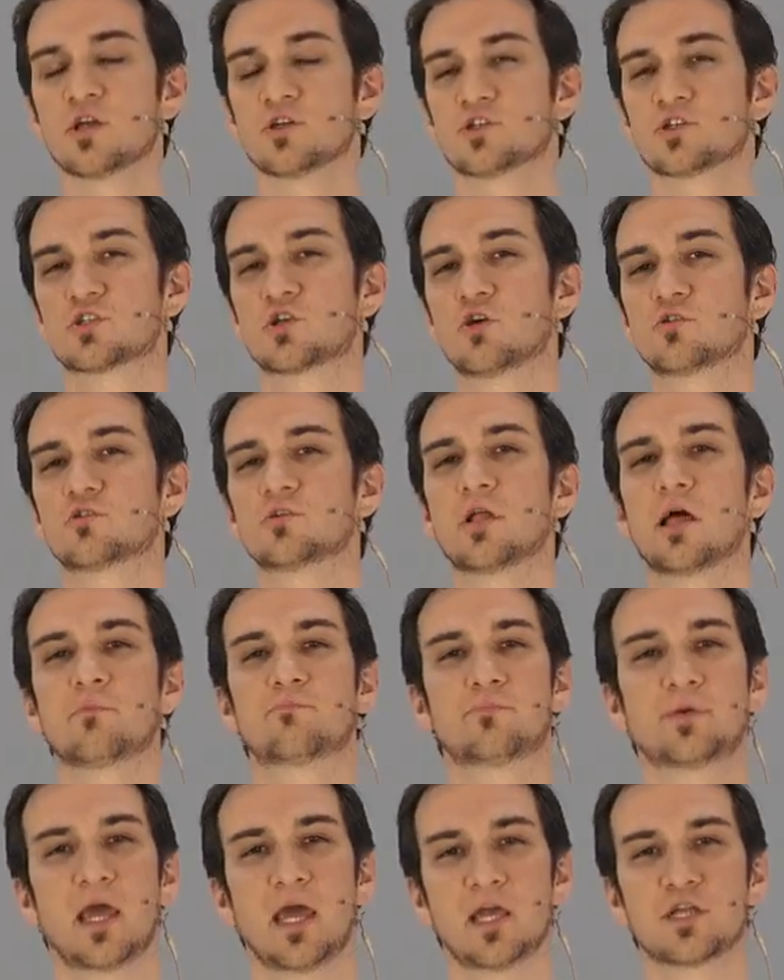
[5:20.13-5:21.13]
Just go to
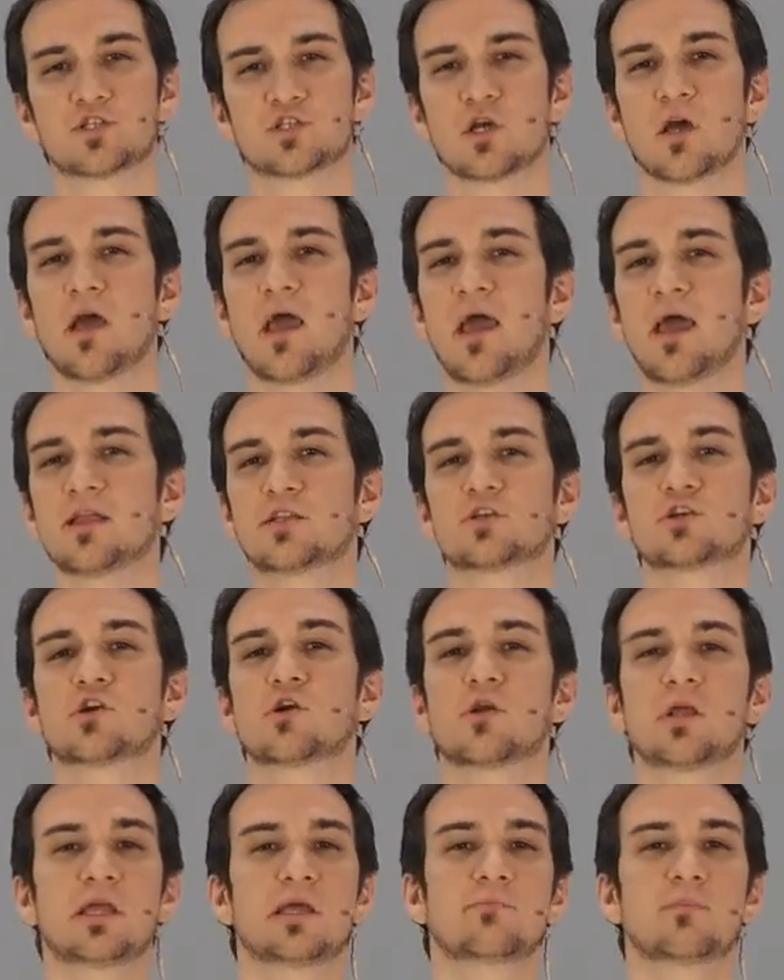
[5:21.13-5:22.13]
that page, enter
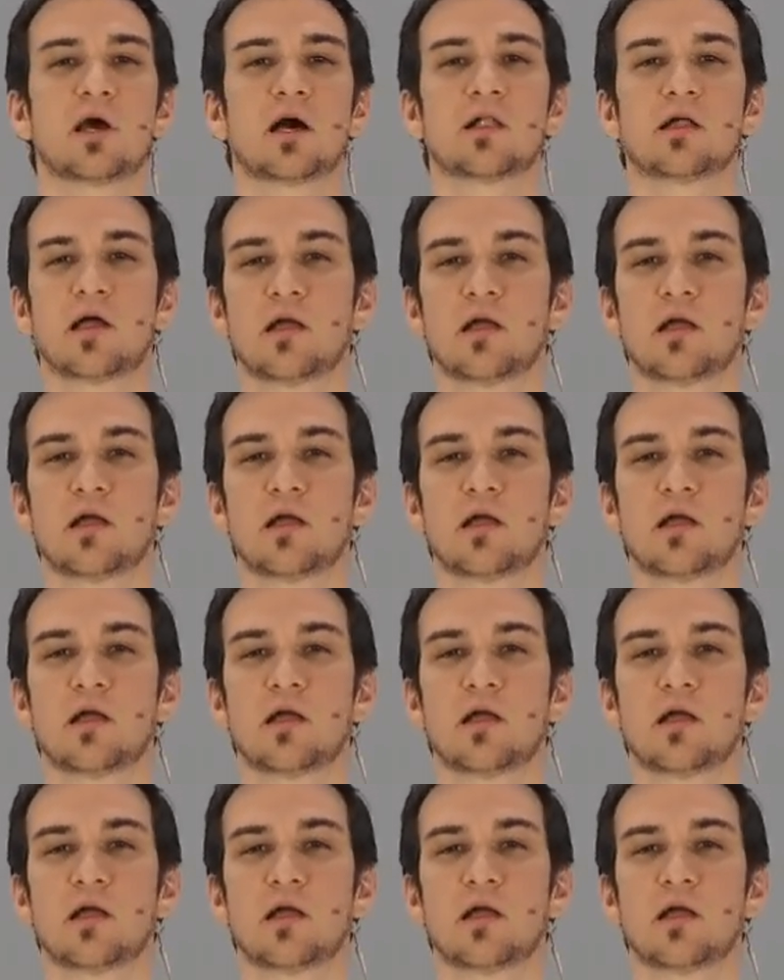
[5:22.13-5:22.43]
your email,